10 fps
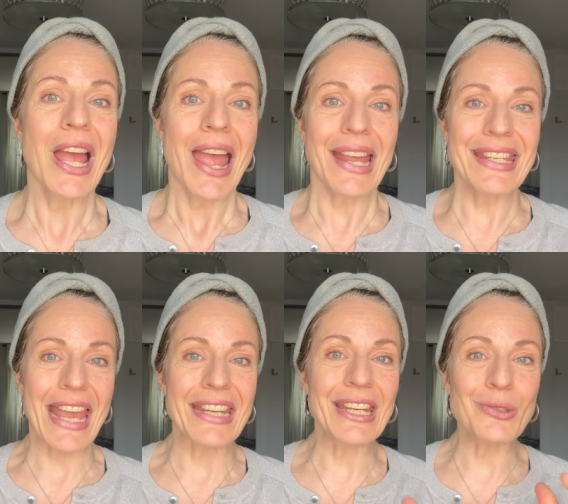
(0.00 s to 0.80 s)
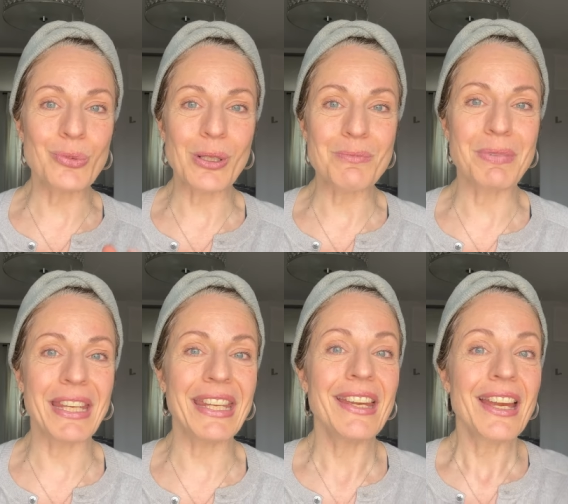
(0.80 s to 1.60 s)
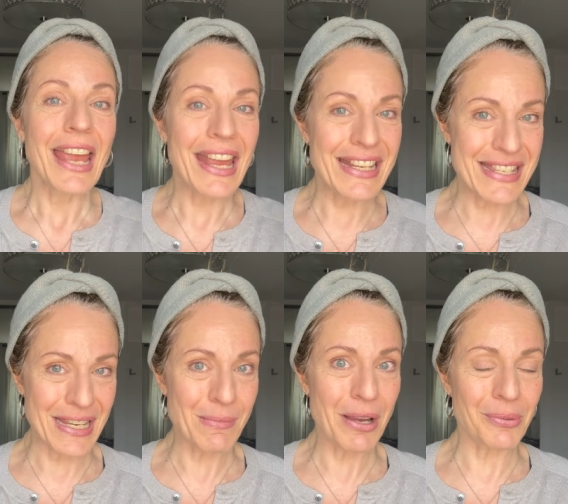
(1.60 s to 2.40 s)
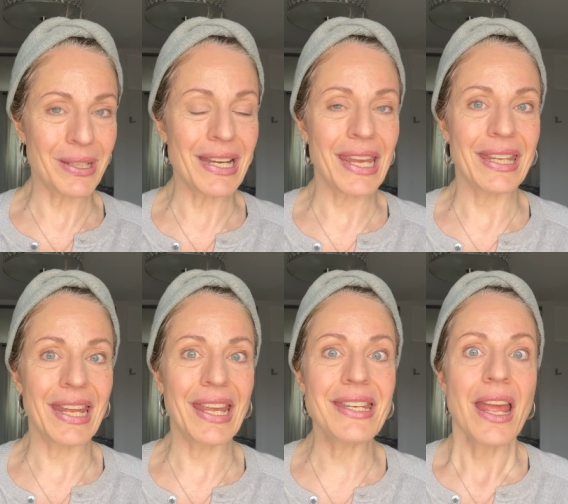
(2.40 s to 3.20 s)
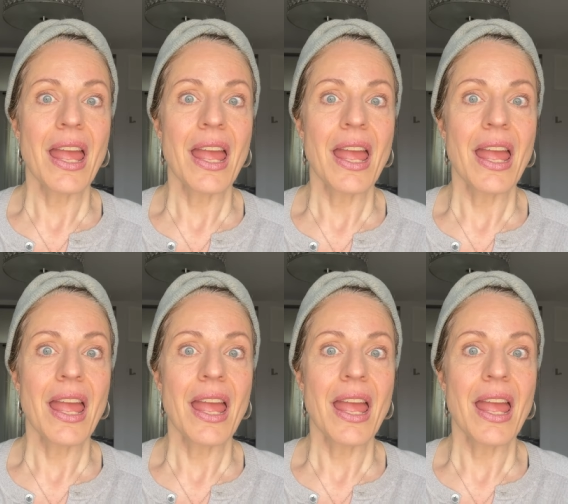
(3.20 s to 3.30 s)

Again, it will be eczema related